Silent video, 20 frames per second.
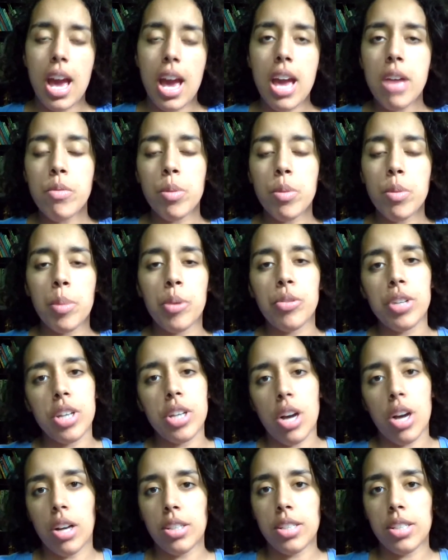"Hey, we're both in
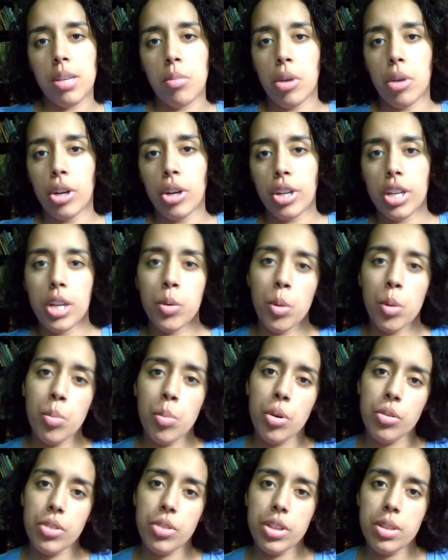content marketing. We're
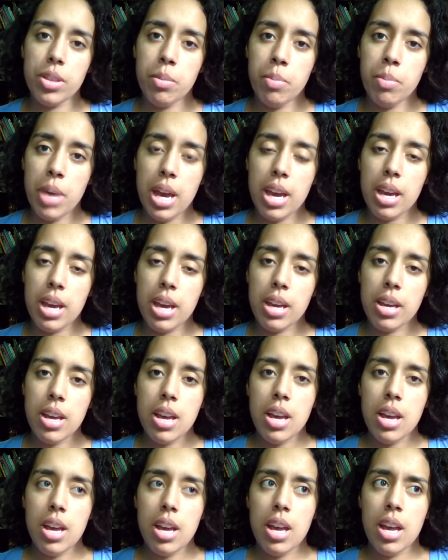both in the Bay,"
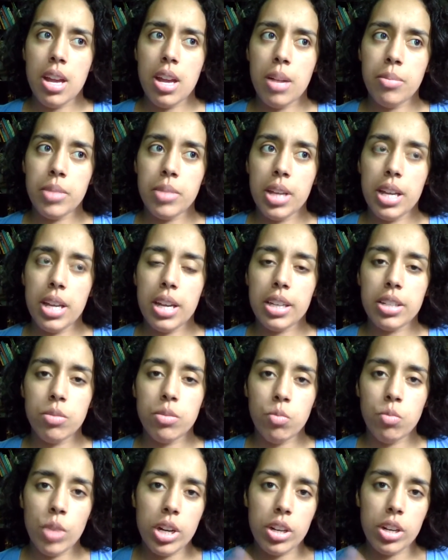and I'm and I
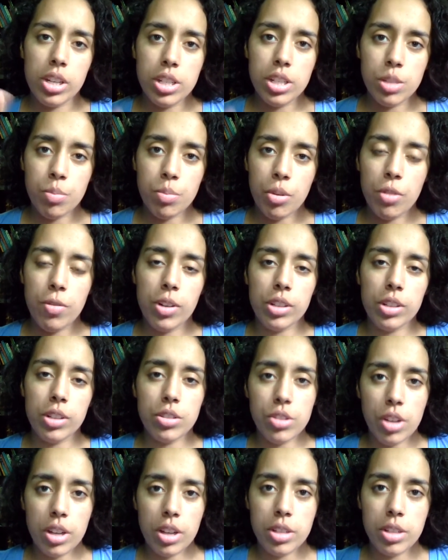went on his profile
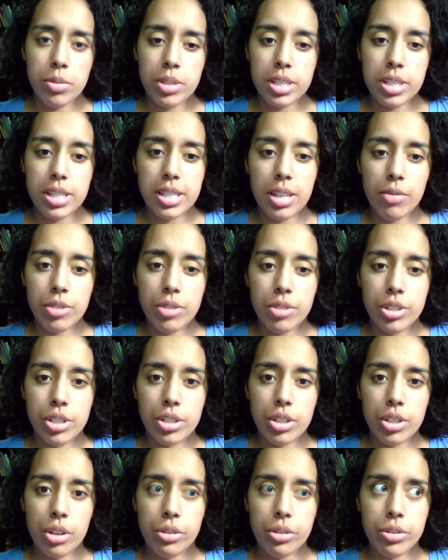and saw he was in San
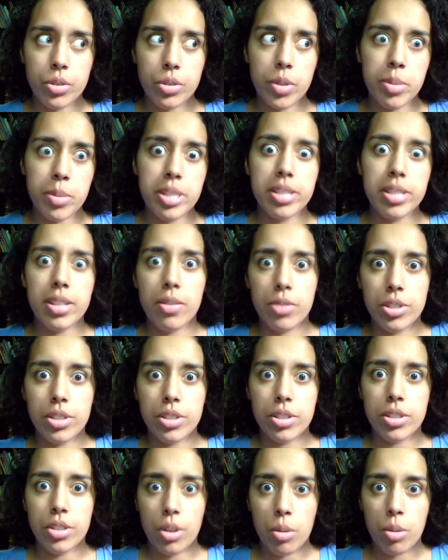Francisco, so he meant San
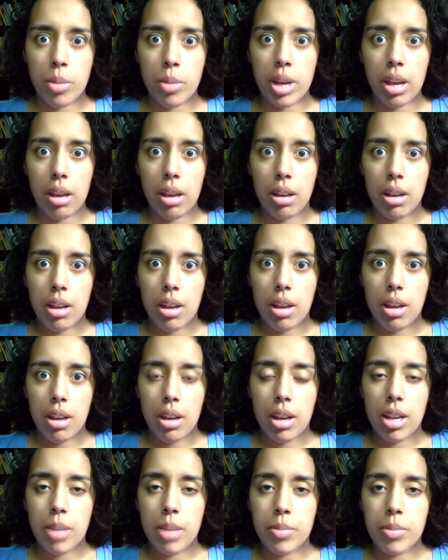Francisco Bay.
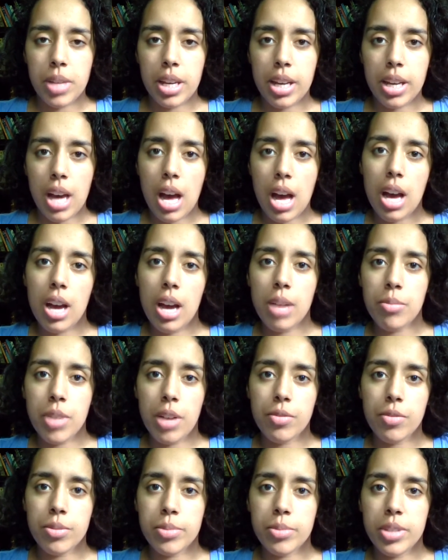And I'm like, I'm
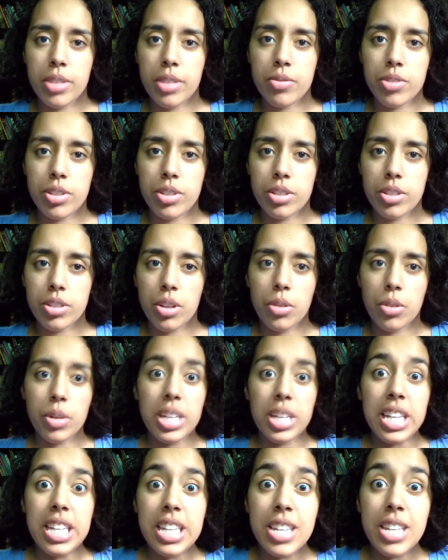not from San Francisco.
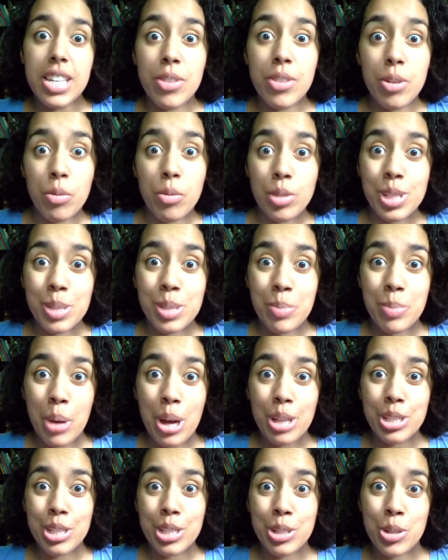And he didn't even
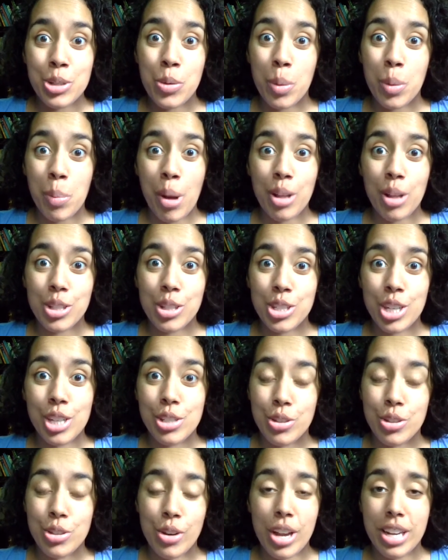respond to
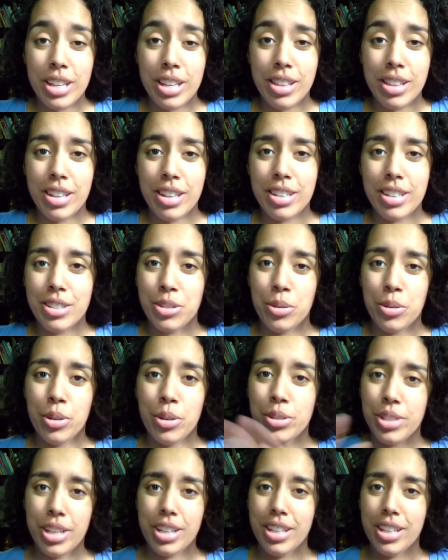apologize or anything. So I
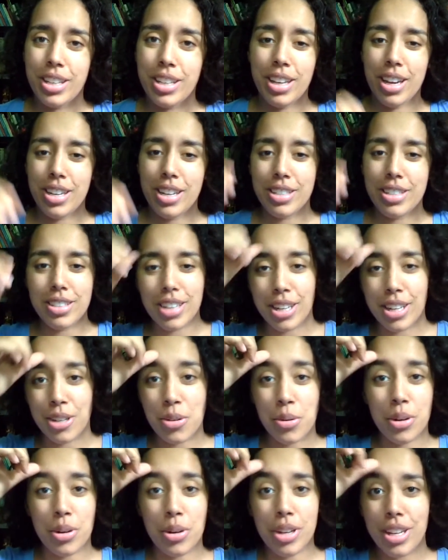was like, I
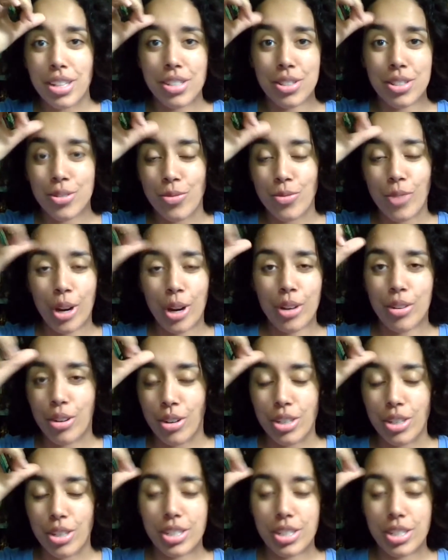ignored his friend or